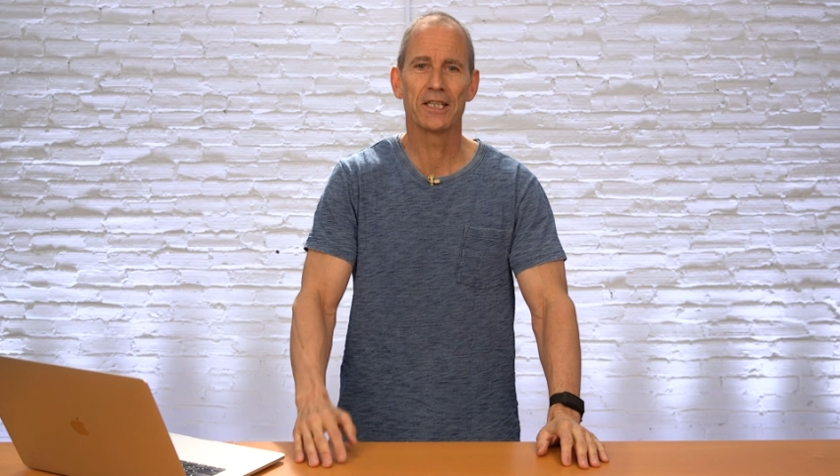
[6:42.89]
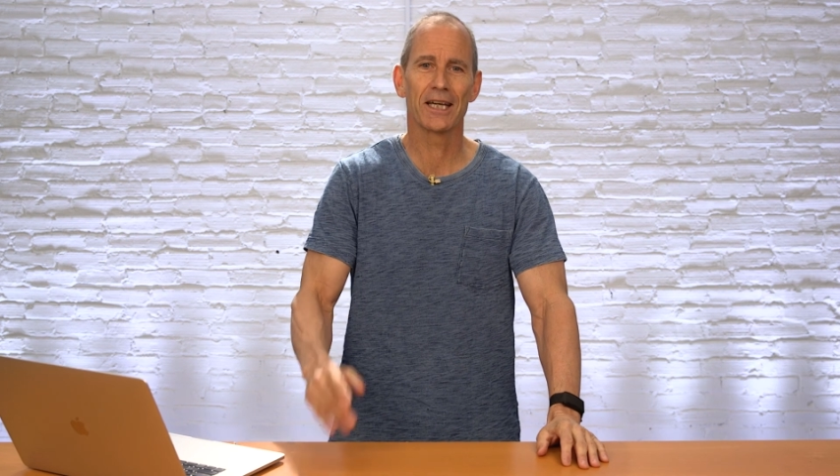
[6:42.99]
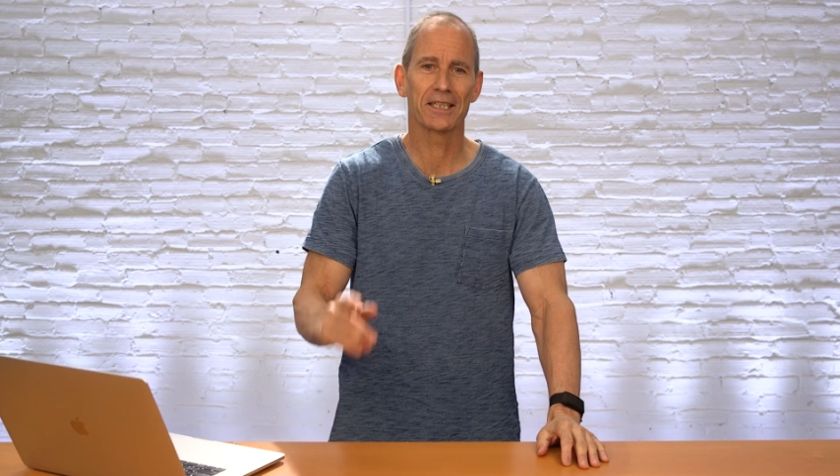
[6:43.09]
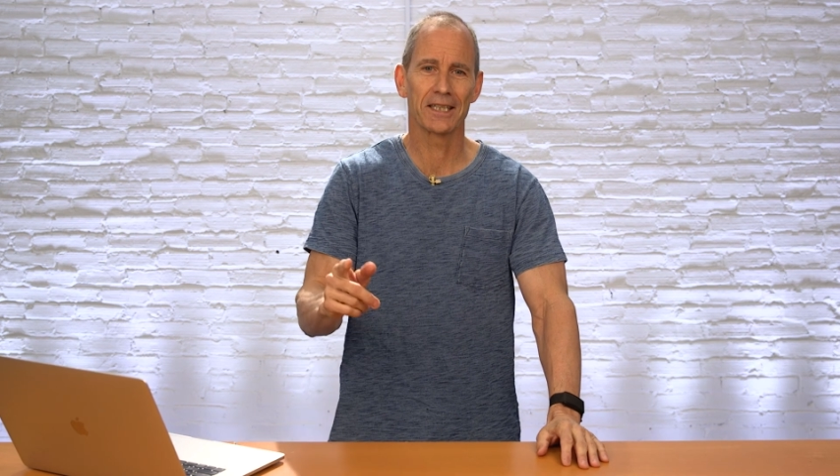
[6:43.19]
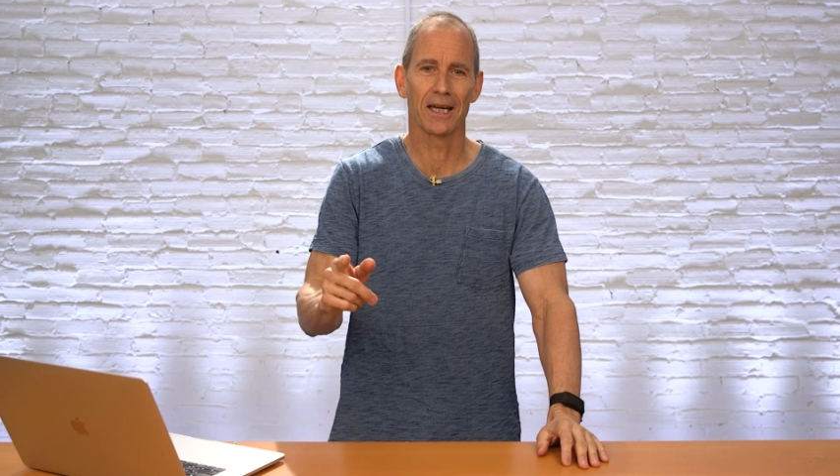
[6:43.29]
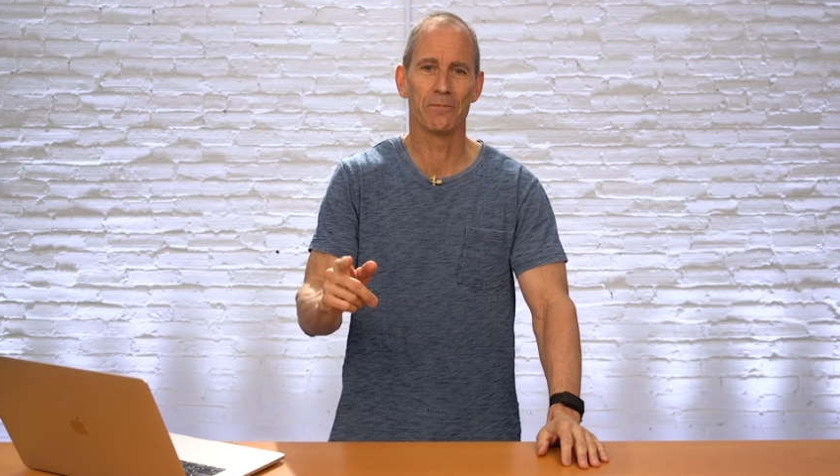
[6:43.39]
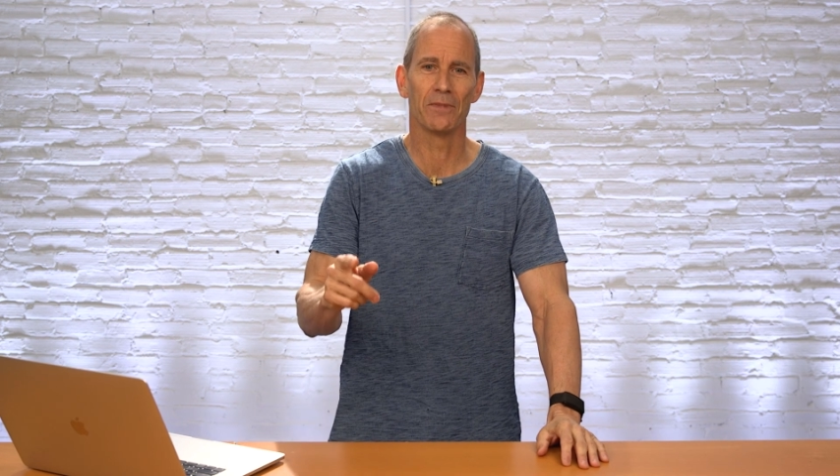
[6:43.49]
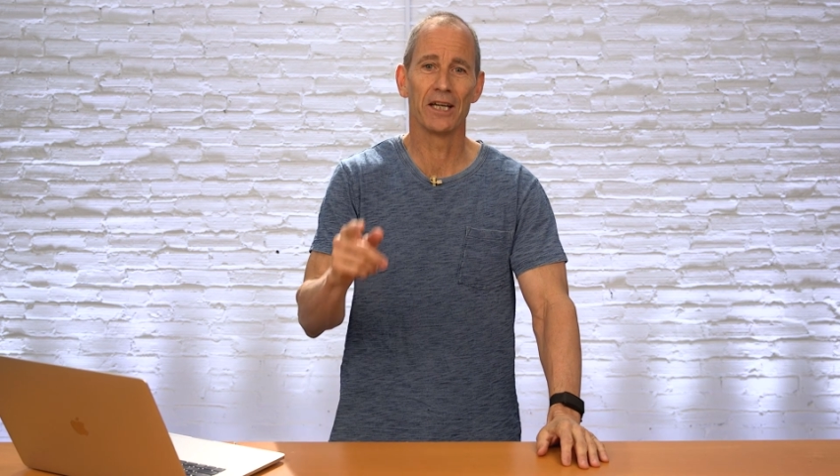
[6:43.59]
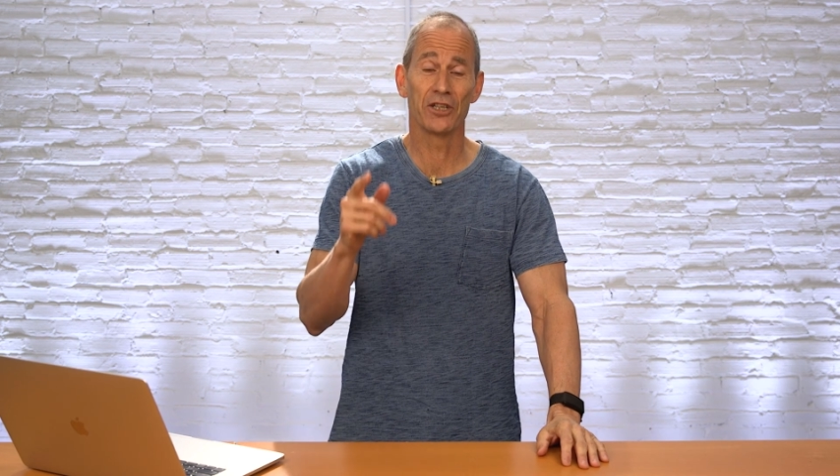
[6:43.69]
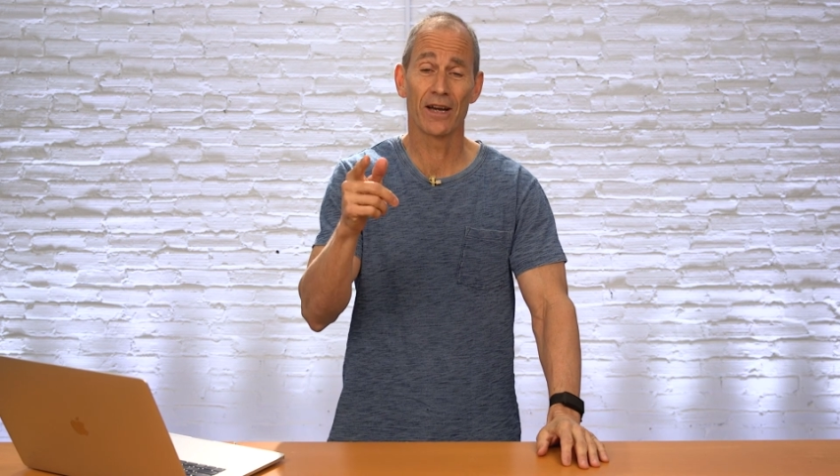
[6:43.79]
next
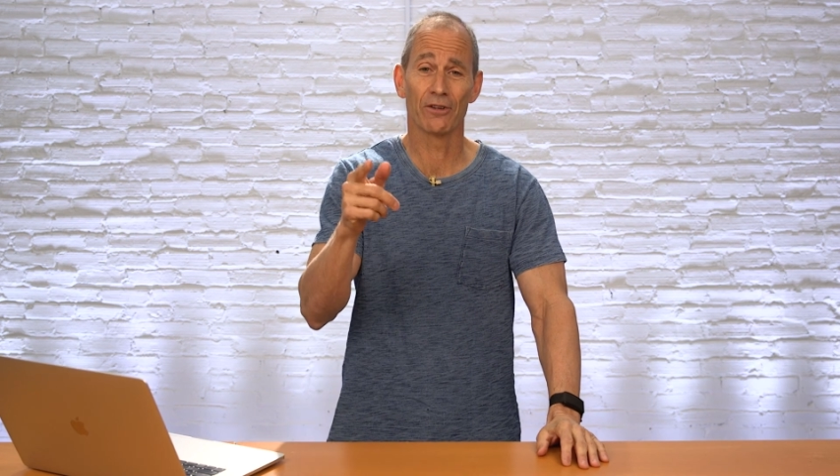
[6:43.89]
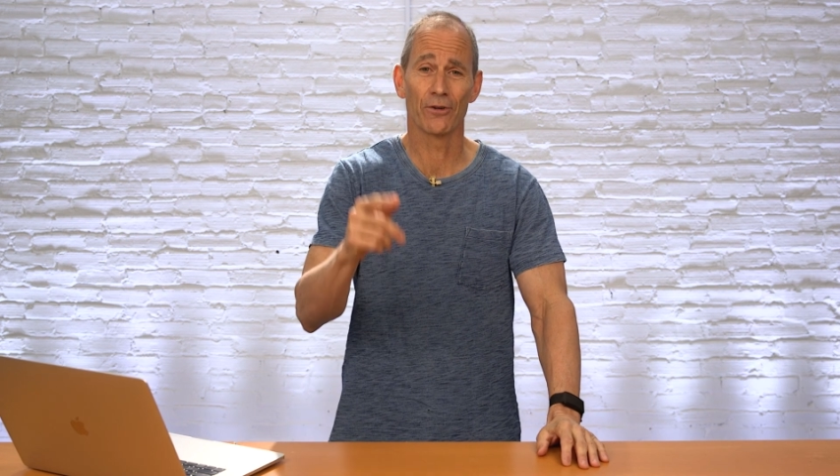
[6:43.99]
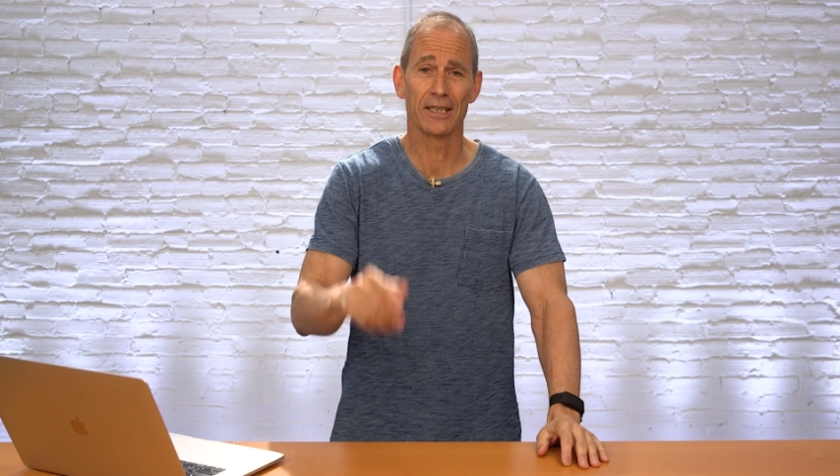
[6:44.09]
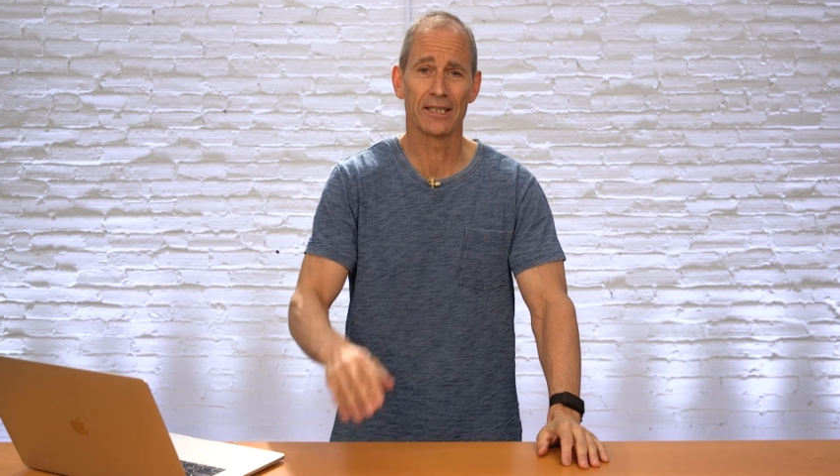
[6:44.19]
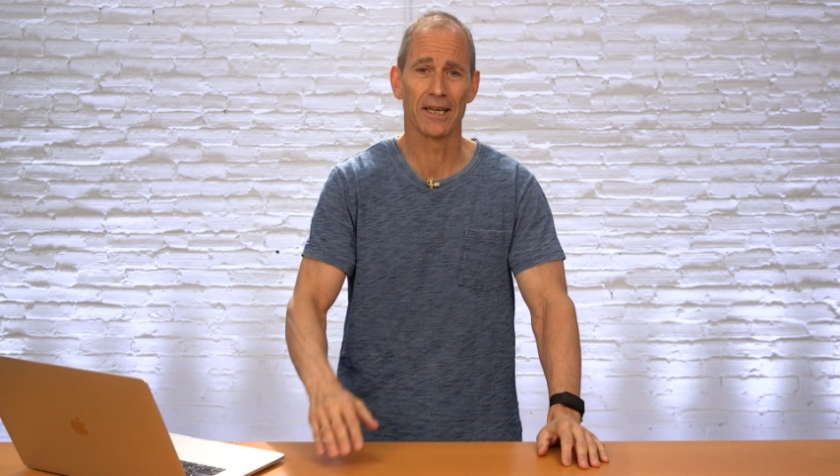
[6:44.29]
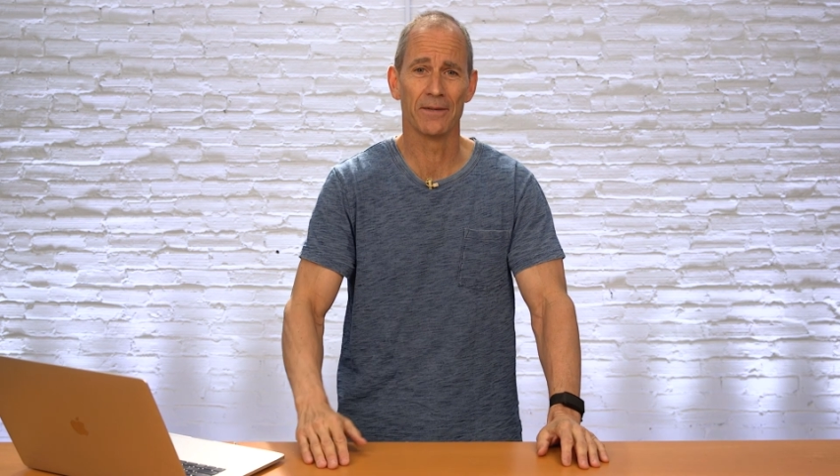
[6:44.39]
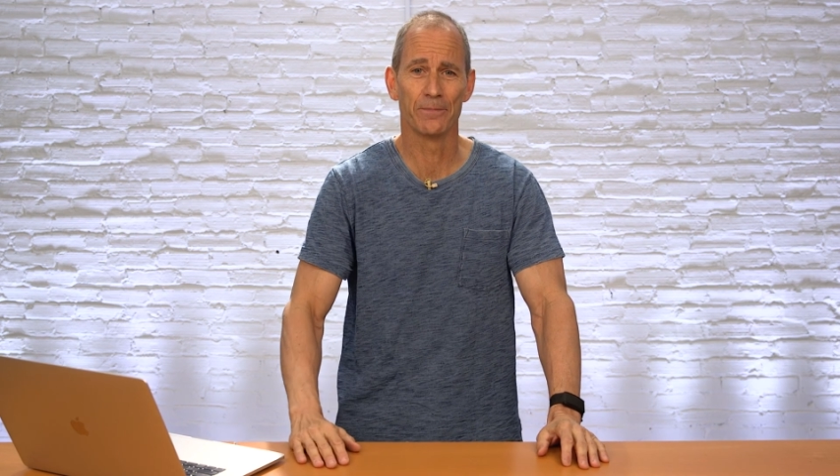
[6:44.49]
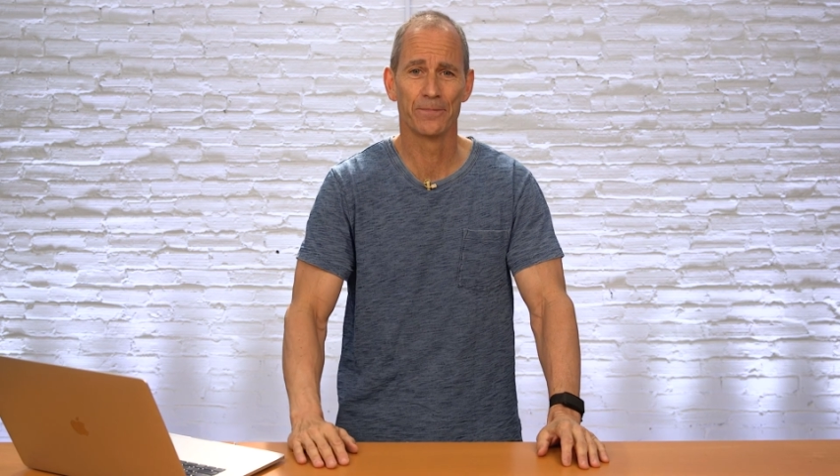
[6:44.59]
time, and you have a great day.